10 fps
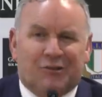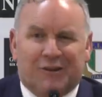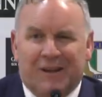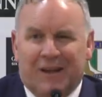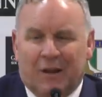
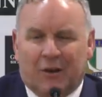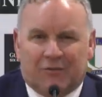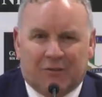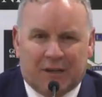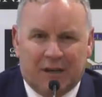Look,
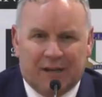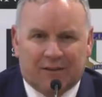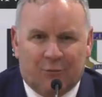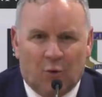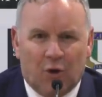it's a
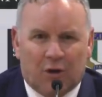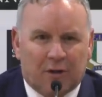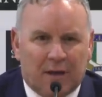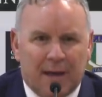collective work